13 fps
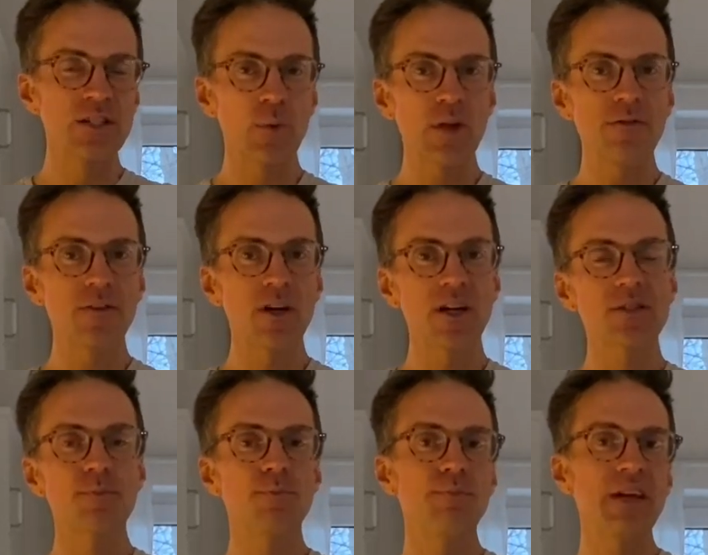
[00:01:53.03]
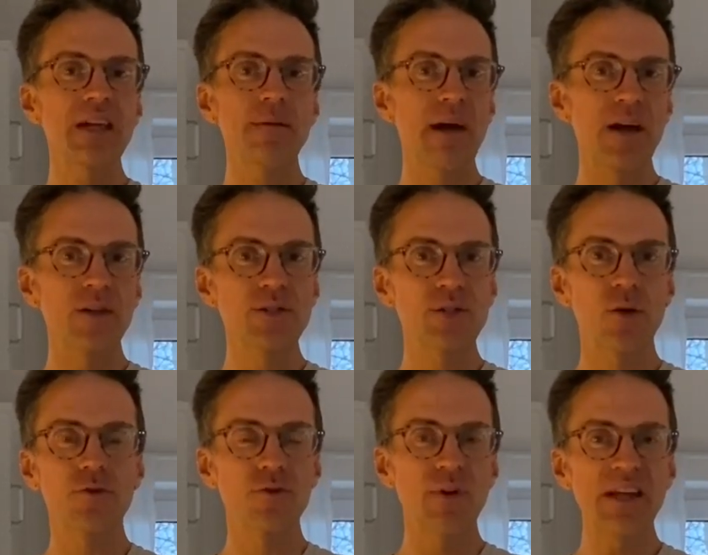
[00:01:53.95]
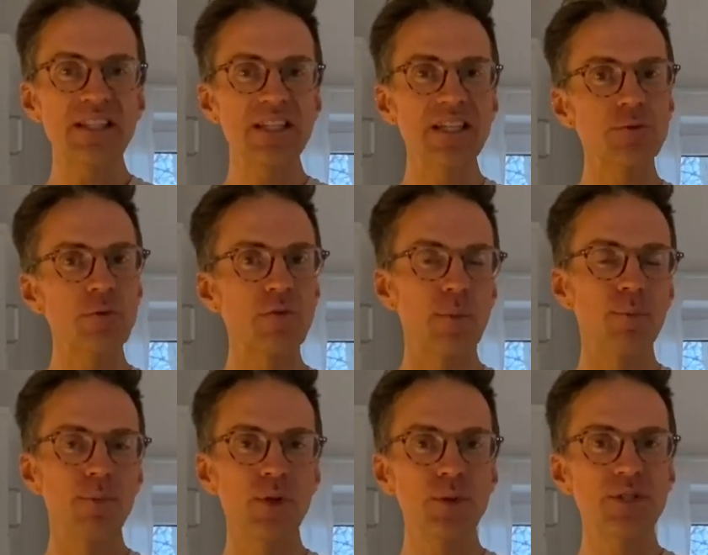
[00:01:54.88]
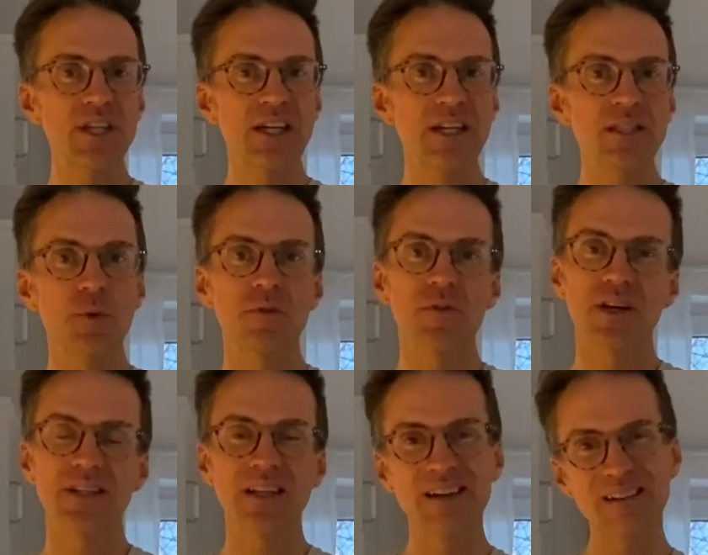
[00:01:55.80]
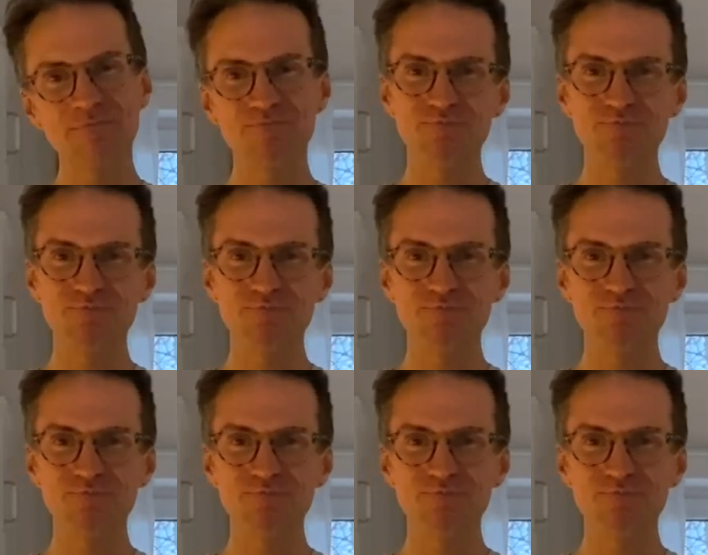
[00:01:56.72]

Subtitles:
So we've got big amounts of grey tits, we've got blue tits, we've got